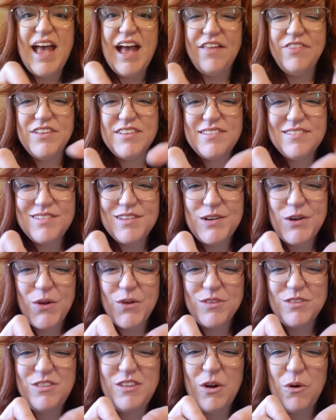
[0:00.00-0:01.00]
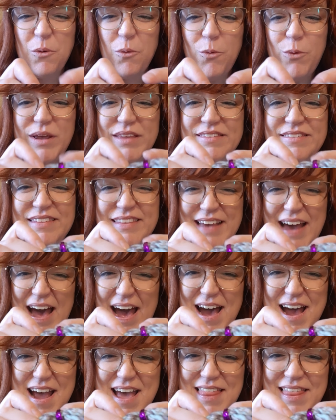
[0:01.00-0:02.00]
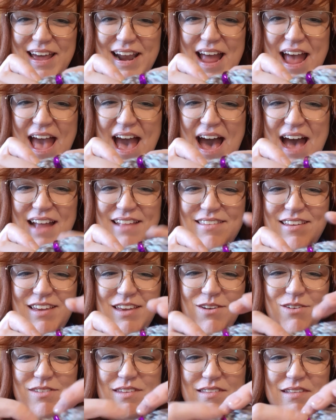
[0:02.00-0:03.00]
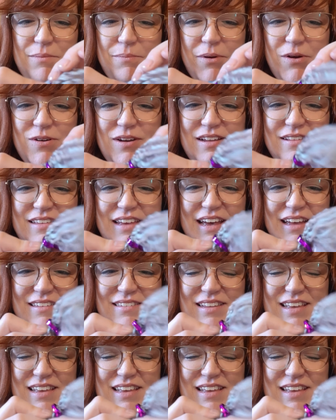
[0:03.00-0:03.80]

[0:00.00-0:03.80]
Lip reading: And this is an old twist tie that I had to use as a ponytail.